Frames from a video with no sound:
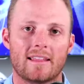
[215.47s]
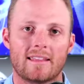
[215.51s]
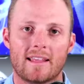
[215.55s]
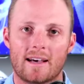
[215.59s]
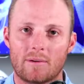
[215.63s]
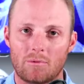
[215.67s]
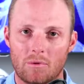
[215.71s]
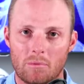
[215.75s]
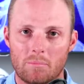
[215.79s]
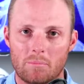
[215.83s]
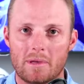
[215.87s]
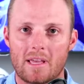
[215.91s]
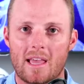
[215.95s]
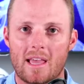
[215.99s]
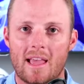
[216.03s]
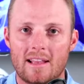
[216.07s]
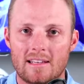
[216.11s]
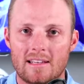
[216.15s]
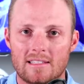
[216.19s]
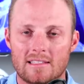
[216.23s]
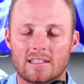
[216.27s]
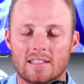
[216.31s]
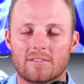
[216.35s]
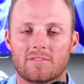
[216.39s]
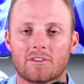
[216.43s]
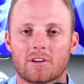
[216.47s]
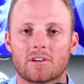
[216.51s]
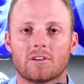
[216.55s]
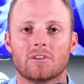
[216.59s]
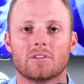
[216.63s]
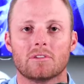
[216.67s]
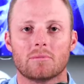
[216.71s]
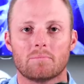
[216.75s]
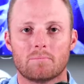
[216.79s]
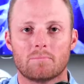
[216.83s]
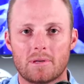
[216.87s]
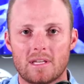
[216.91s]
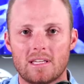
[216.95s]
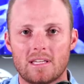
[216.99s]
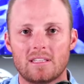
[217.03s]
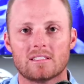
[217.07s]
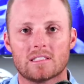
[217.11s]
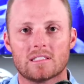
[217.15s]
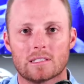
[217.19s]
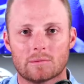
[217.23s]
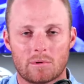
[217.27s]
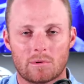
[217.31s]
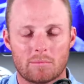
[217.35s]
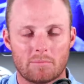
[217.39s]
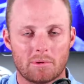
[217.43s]
That will be a difficult piece
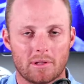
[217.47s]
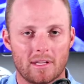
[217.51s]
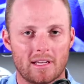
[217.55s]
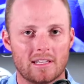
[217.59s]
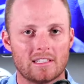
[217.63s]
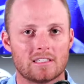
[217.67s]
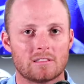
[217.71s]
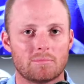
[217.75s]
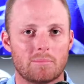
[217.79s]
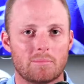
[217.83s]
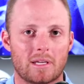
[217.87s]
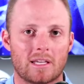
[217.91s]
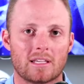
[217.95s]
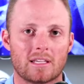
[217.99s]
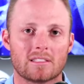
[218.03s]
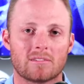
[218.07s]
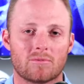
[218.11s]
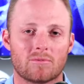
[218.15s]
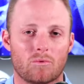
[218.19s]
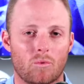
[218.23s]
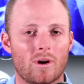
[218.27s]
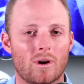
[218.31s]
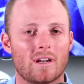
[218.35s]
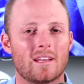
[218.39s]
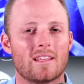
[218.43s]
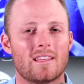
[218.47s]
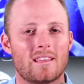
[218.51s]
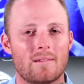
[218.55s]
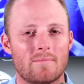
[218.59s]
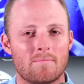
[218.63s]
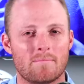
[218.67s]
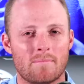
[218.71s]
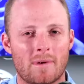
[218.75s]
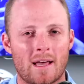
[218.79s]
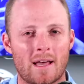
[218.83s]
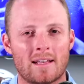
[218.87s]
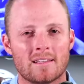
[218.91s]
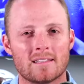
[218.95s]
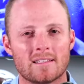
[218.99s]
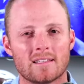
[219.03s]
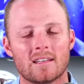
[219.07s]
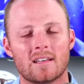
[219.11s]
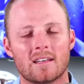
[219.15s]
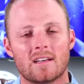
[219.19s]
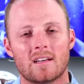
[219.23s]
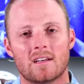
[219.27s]
to replace because of what he meant